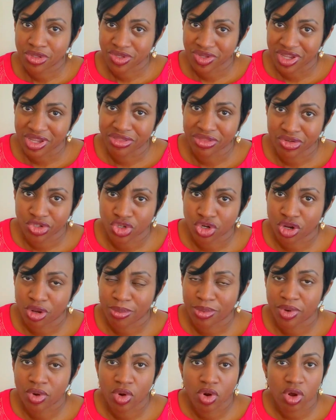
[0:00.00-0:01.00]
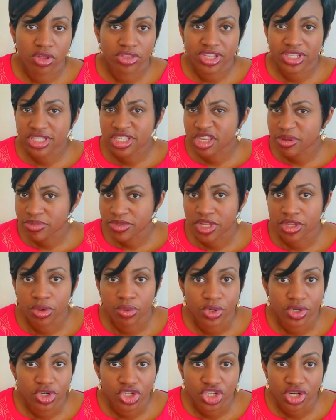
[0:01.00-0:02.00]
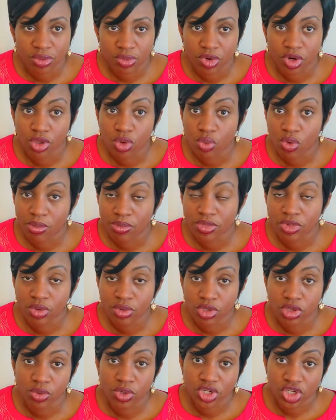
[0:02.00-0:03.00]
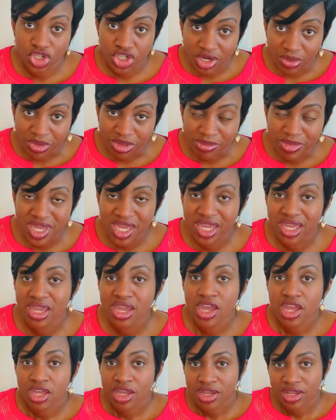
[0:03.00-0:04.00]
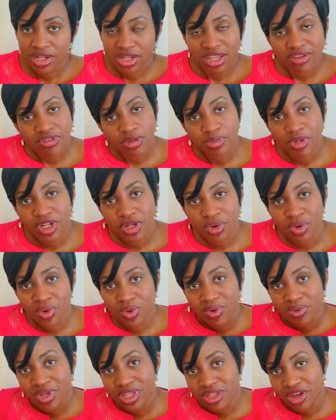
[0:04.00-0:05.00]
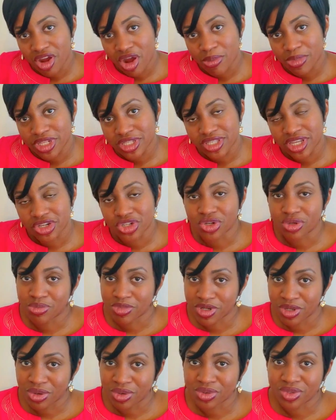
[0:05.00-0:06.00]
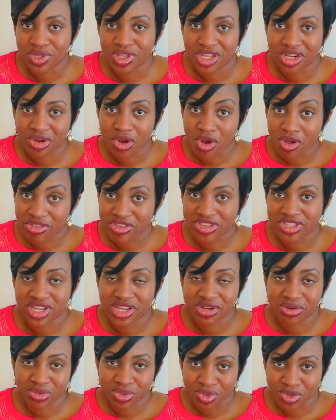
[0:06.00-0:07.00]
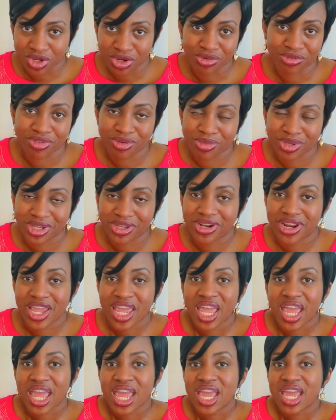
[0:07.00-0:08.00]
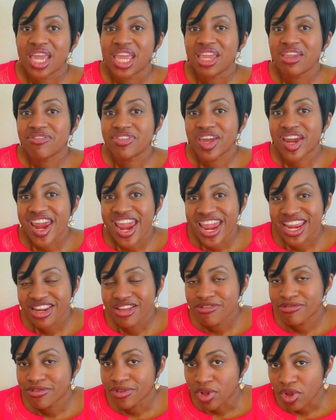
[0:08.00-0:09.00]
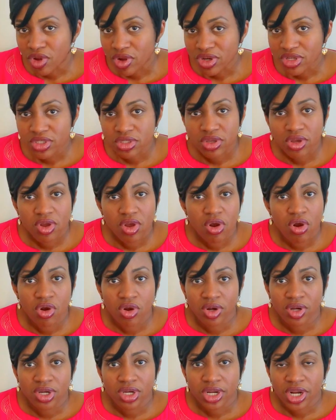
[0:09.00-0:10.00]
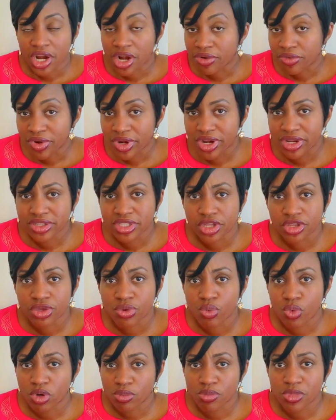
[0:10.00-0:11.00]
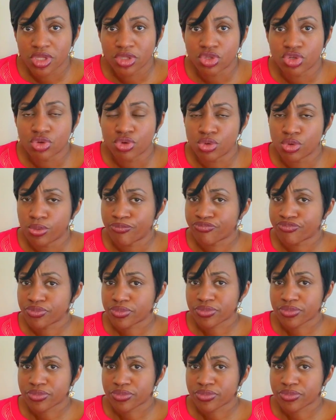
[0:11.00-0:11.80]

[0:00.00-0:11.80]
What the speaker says: to get the job, or other tips that you want to share, or you want to share with me. Leave it below in the comment section below so that others can also learn from it. If there are any vlogs on careers that you want me to